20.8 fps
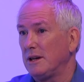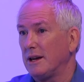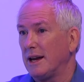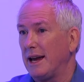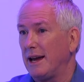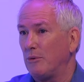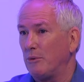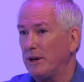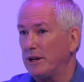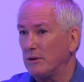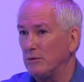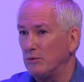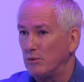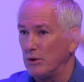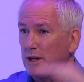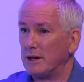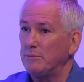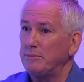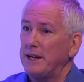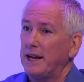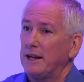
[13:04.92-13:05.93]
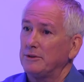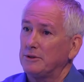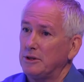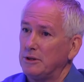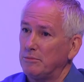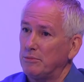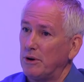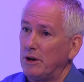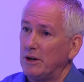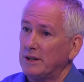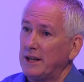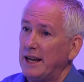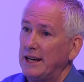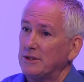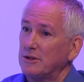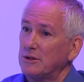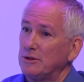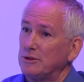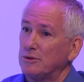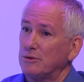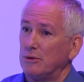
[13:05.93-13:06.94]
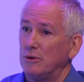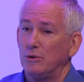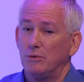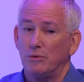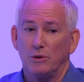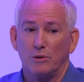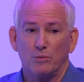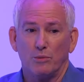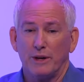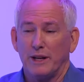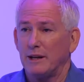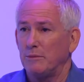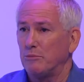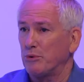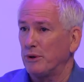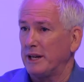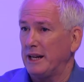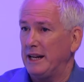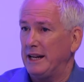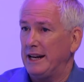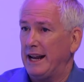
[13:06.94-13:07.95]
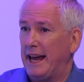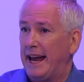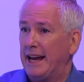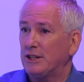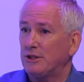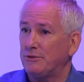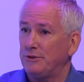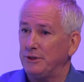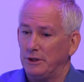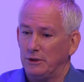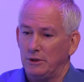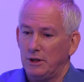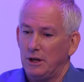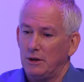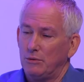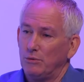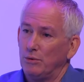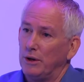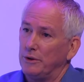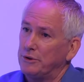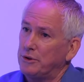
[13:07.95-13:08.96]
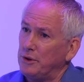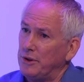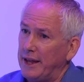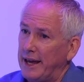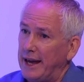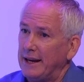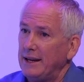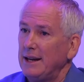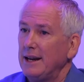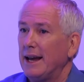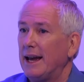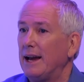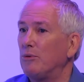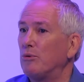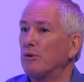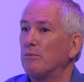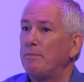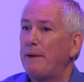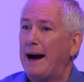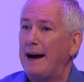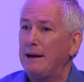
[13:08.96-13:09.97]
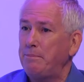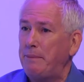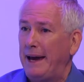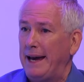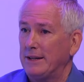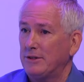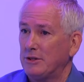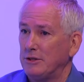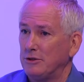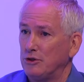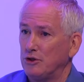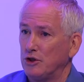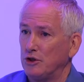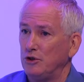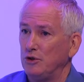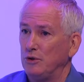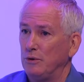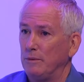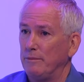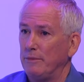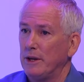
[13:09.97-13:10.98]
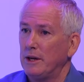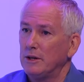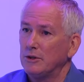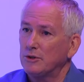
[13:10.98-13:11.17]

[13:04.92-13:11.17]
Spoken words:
and we can run them down to the broadcast control room. We can bring in Nashville, run to that, and we're bypassing Zoom.